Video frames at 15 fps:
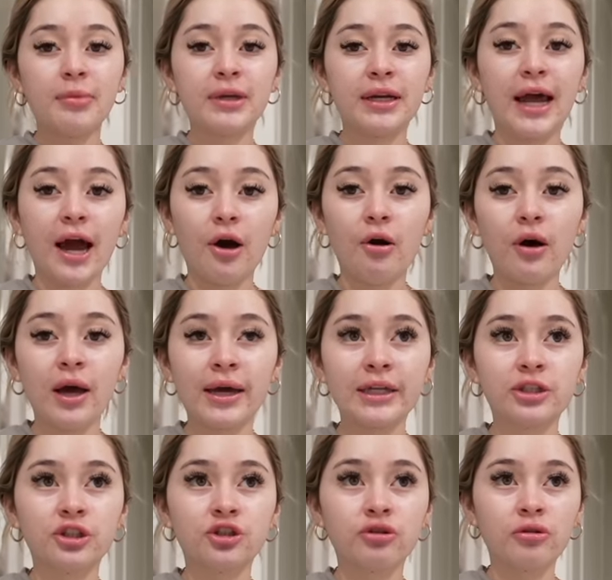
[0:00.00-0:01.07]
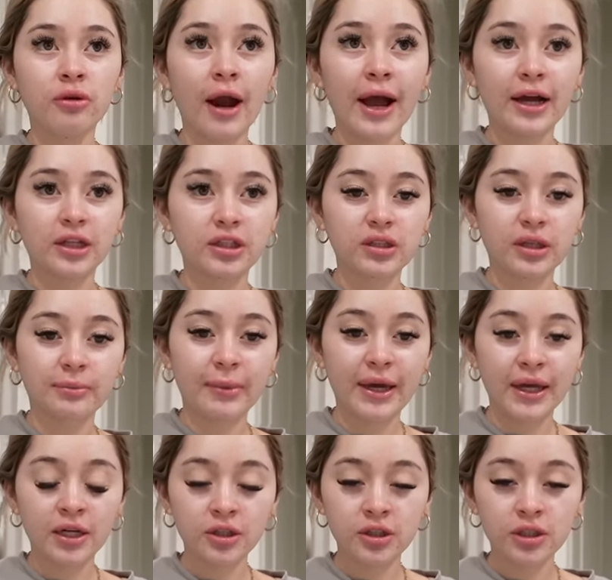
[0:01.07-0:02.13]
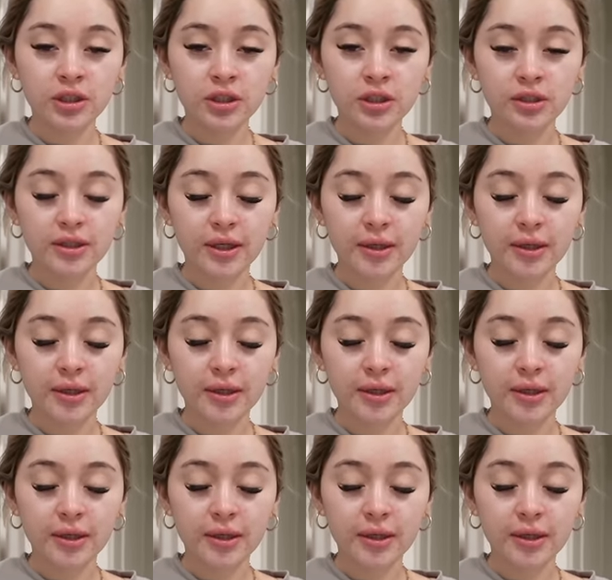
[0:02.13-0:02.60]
but now I just crashed. Like my energy is just